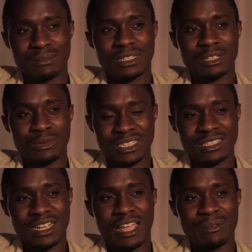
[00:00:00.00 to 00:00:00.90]
but there was a
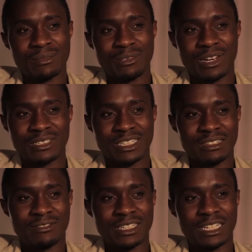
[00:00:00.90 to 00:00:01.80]
time when I was at
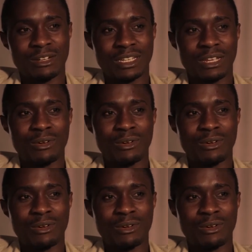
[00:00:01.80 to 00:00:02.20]
the first level that